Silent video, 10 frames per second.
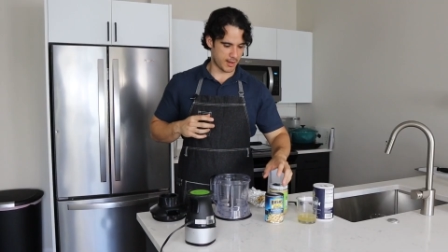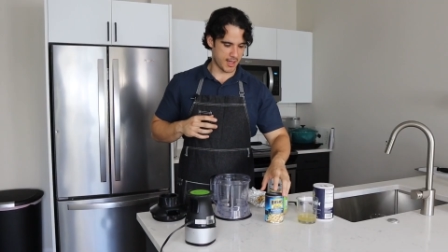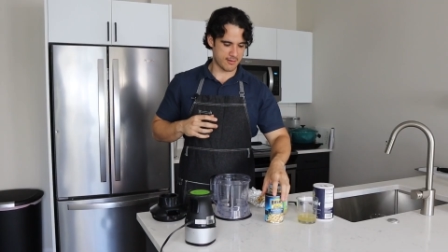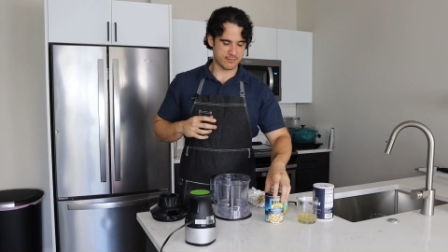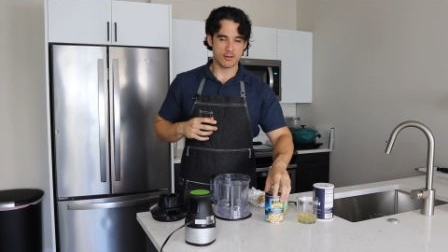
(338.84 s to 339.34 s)
I
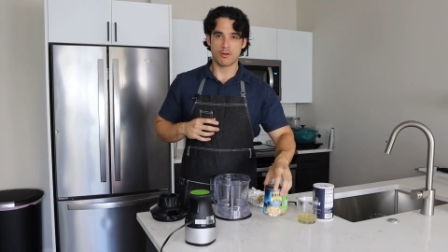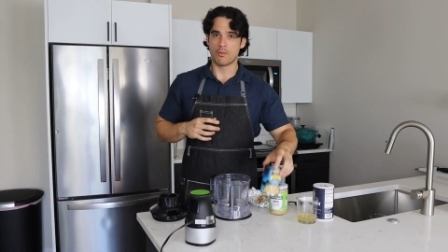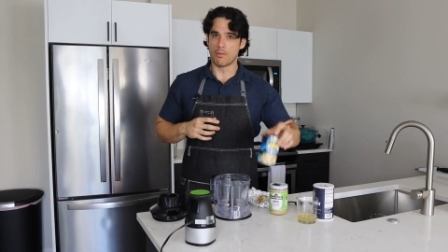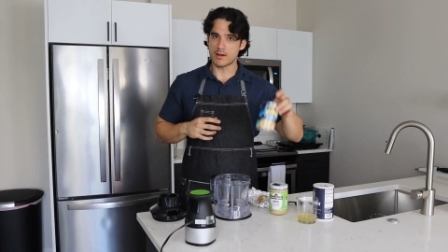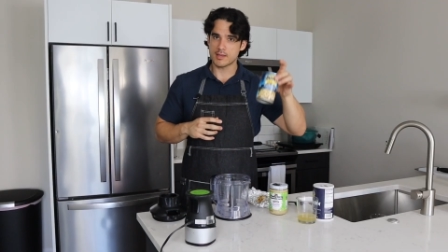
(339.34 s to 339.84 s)
have
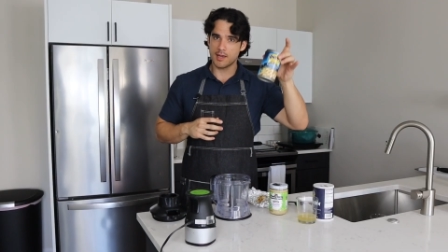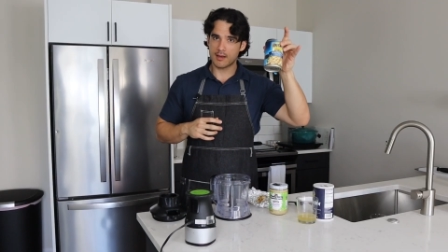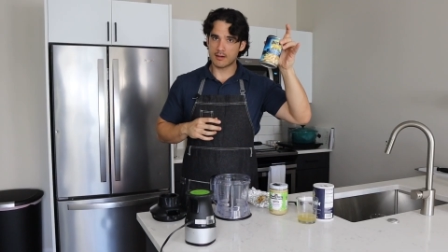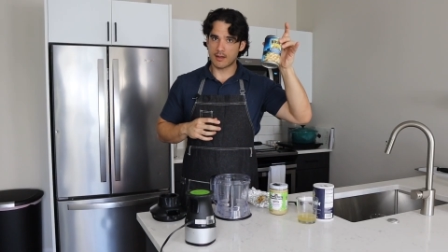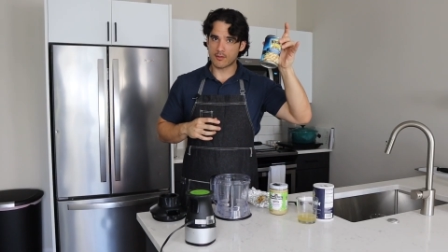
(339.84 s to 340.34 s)
1
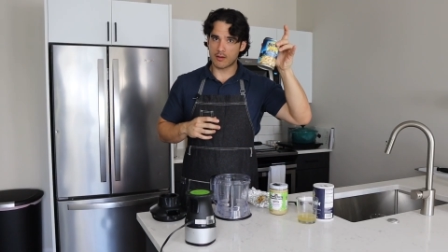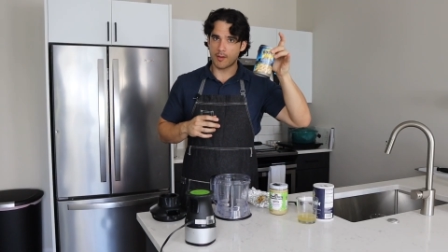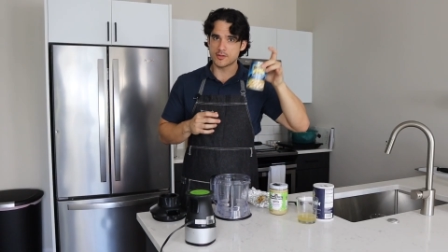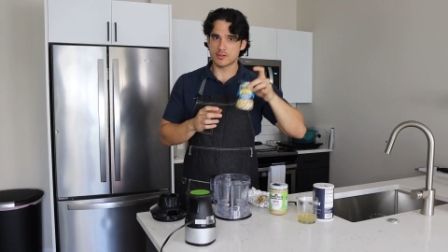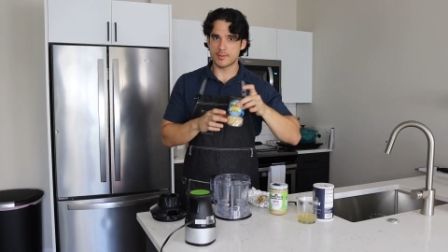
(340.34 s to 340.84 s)
can of
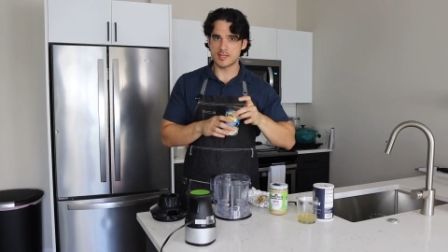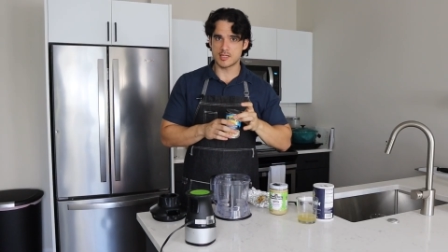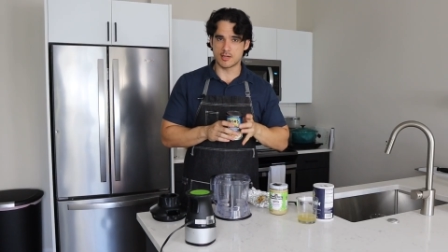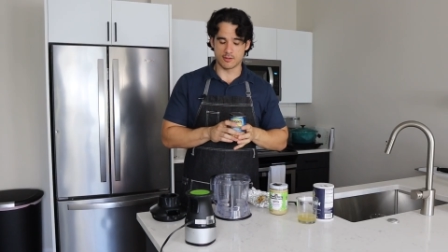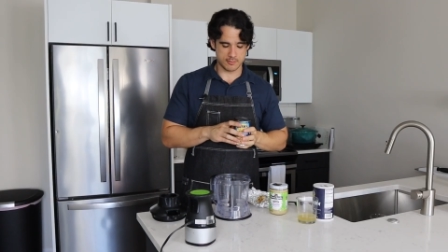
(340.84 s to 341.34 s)
garbanzo beans
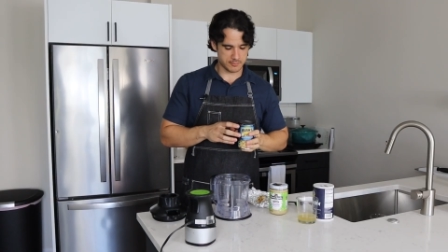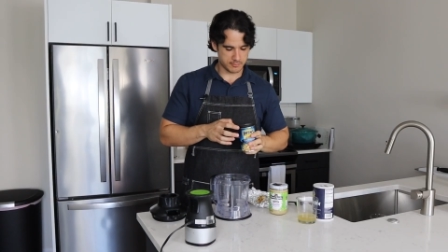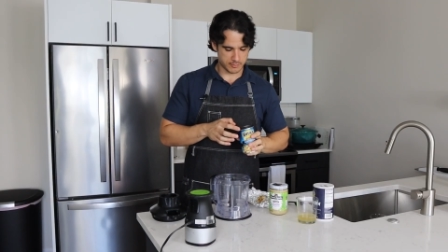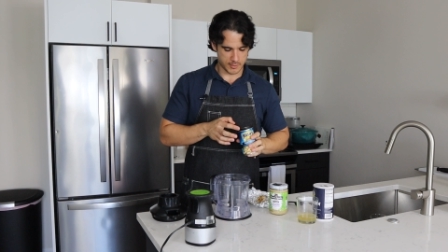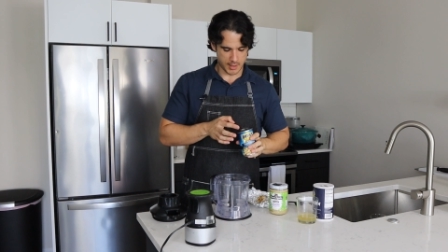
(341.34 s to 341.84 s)
here.
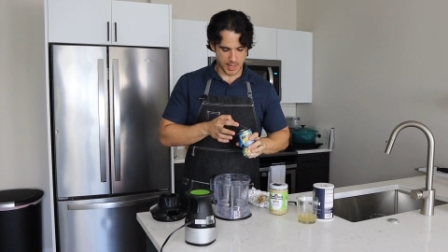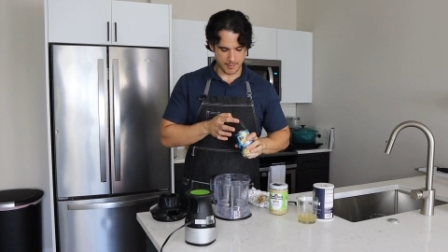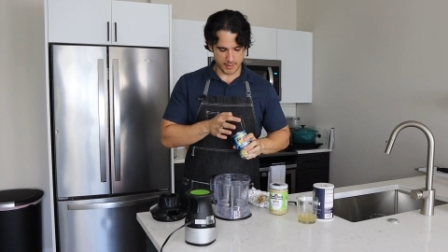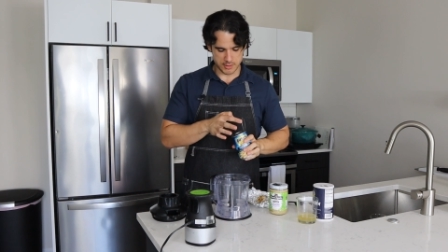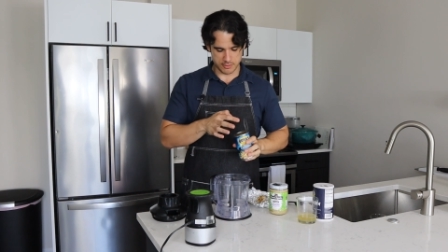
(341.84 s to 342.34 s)

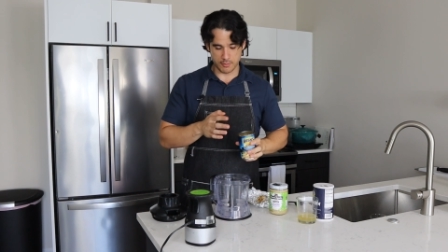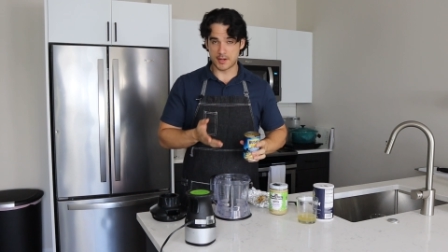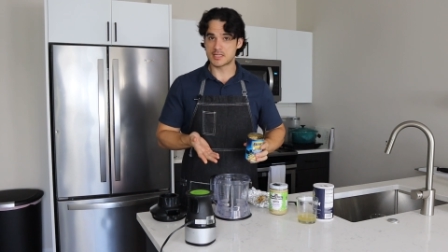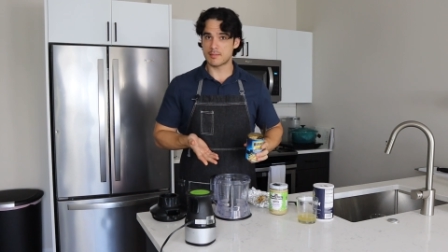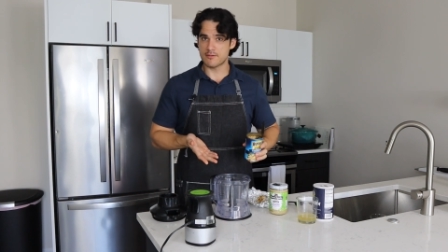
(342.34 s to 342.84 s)
I'm going to just throw
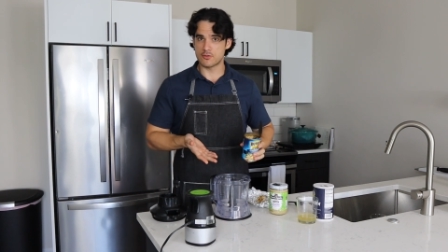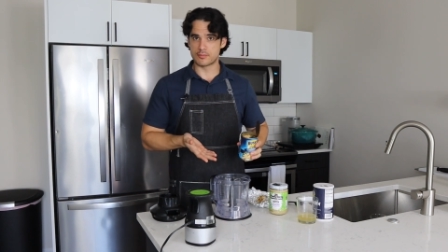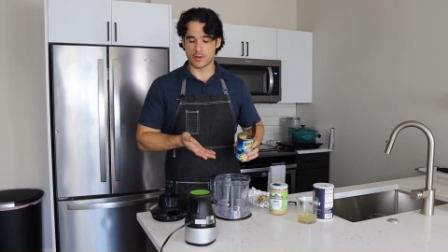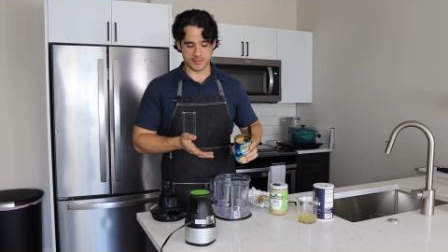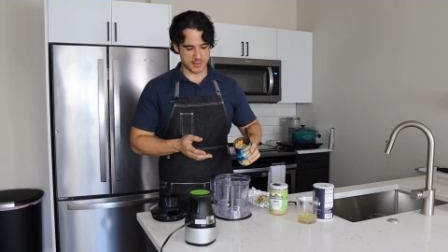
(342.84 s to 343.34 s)
that into my food
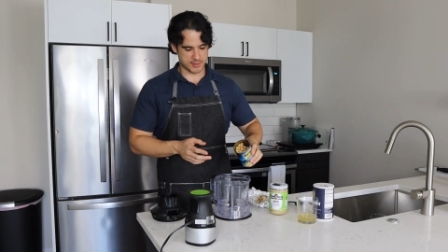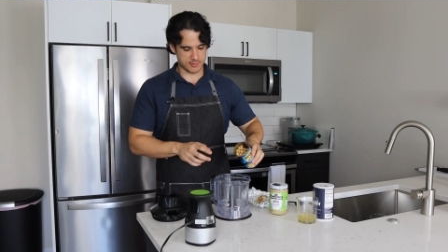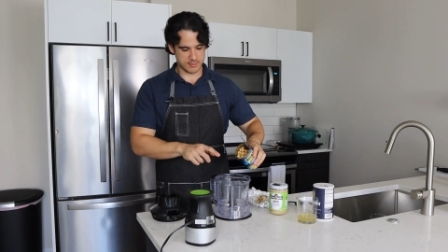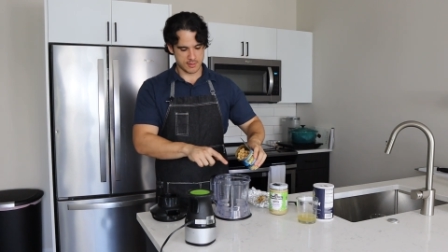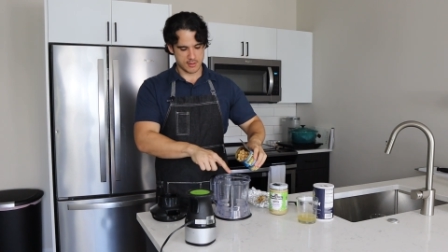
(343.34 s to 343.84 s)
processor.